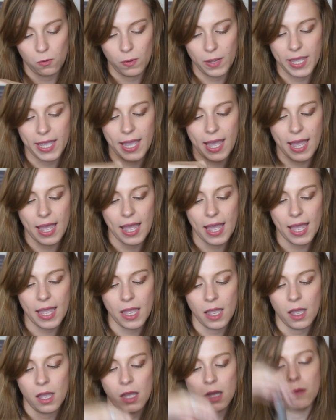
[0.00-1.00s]
We
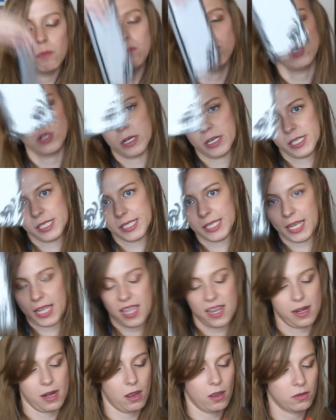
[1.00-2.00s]
got more
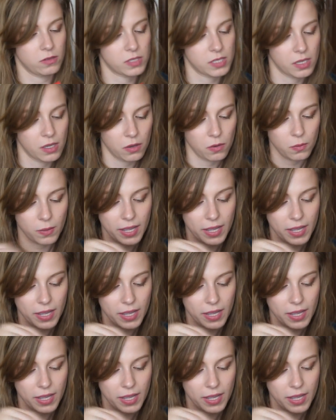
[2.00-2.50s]
sticky notes.